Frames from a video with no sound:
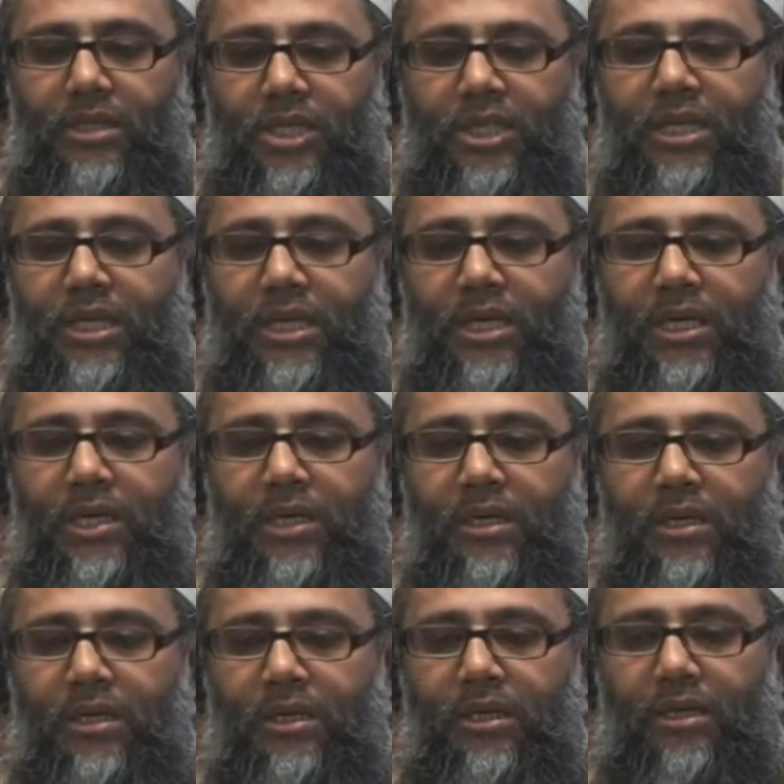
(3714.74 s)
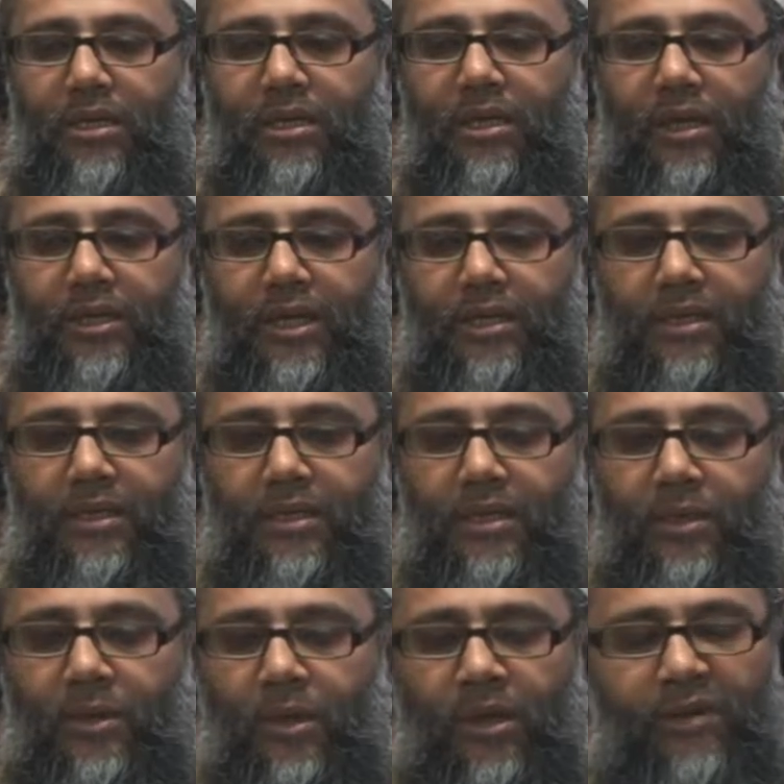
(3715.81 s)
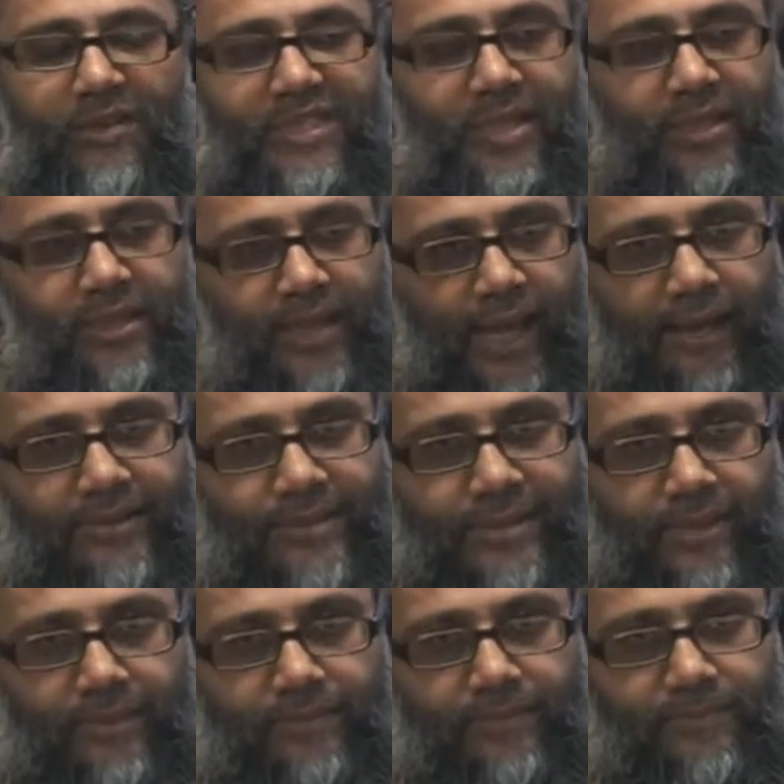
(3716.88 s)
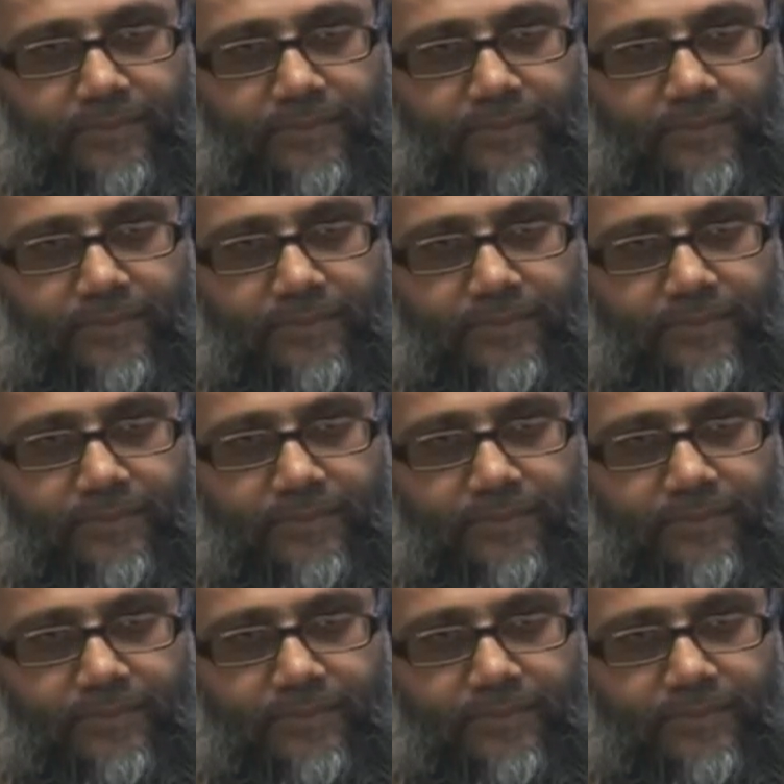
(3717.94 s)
She got all of a sudden cancer,